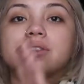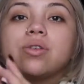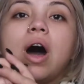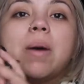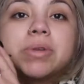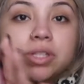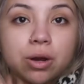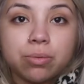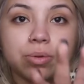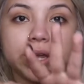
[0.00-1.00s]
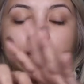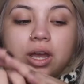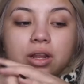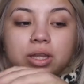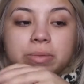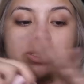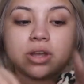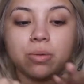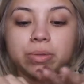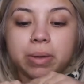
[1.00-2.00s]
so I'm gonna start, like, let me
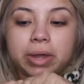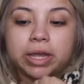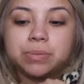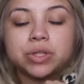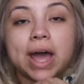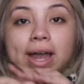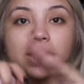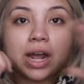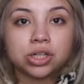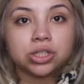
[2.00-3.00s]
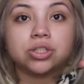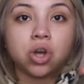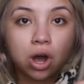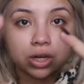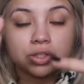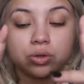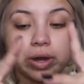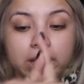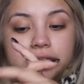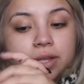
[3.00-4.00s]
start with my makeup so that I can actually talk to you
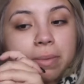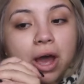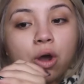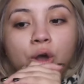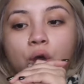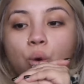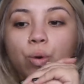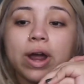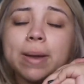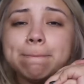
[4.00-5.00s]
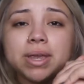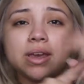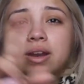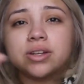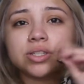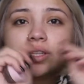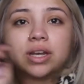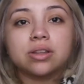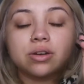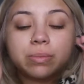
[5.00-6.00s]
guys about where I've been and just like
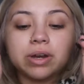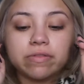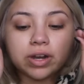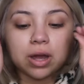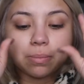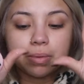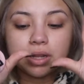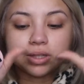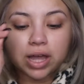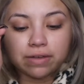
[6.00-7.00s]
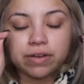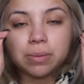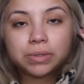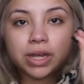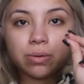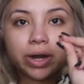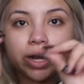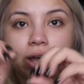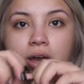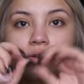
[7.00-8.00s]
a little bit of a life update right
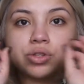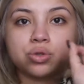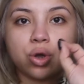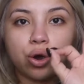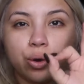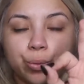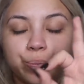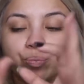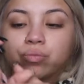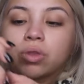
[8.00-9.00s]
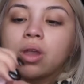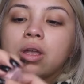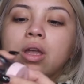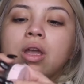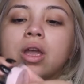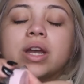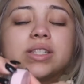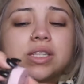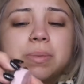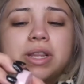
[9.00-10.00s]
now. So,
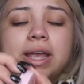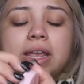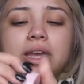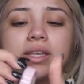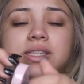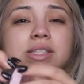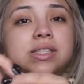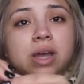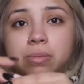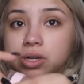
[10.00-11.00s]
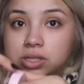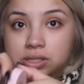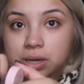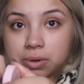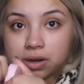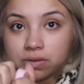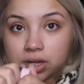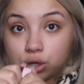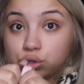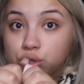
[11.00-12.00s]
because it's been like since summer since I made a
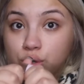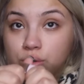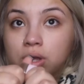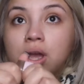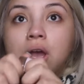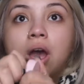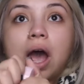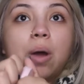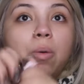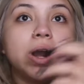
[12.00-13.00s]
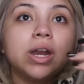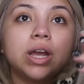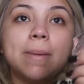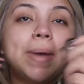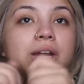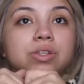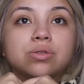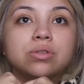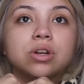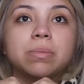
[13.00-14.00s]
video, so I wanted to come back
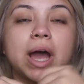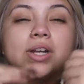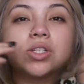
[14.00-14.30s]
sooner, but I